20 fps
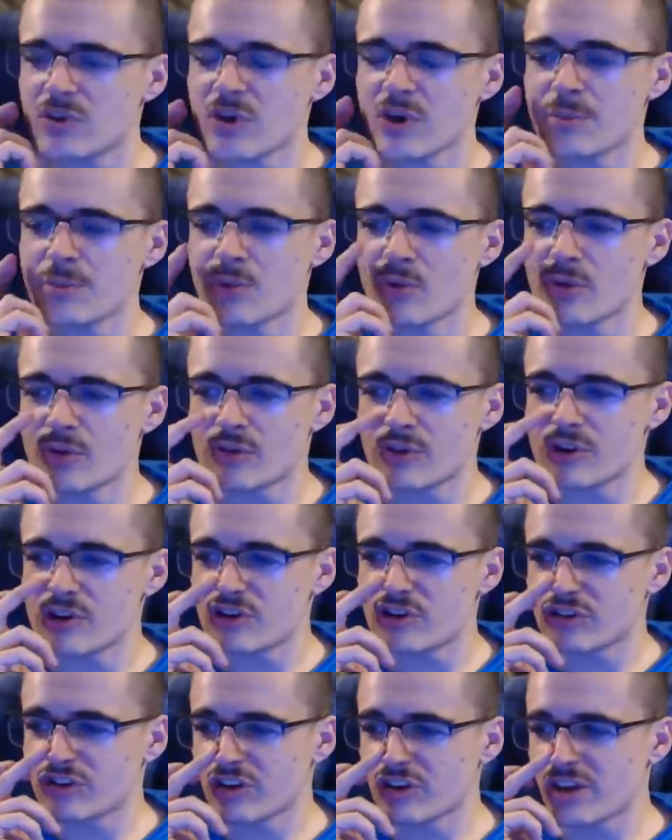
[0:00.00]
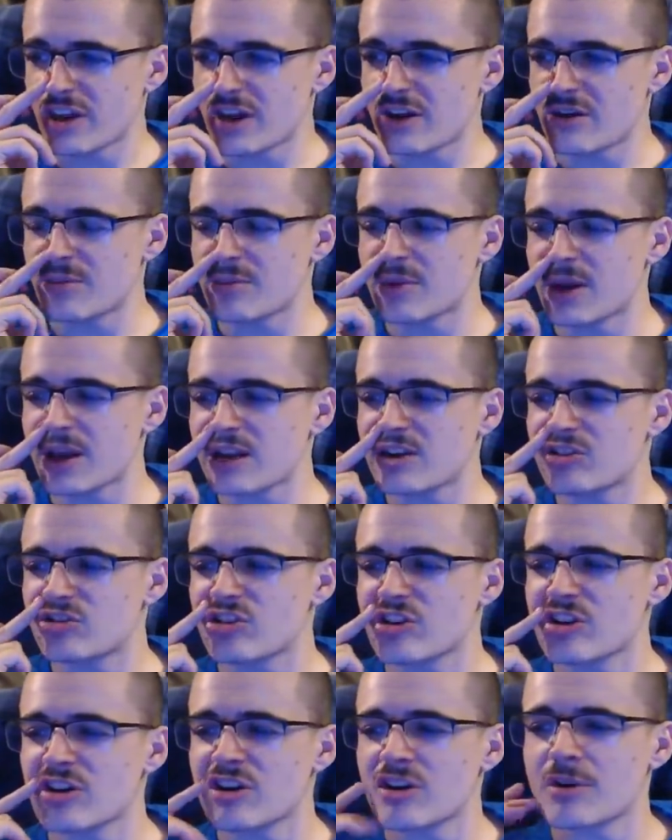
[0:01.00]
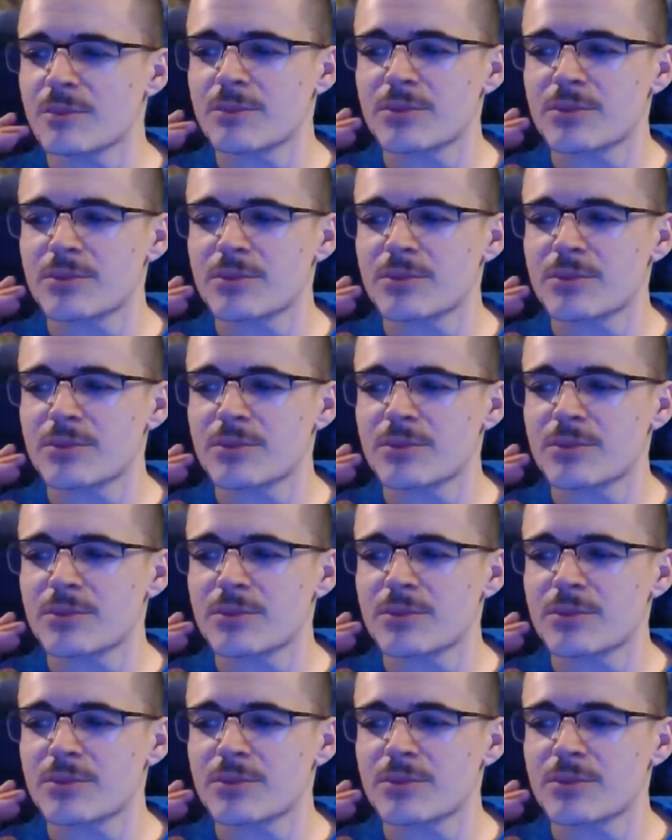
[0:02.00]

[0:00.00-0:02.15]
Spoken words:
Non-important creature said, here in Malaysia,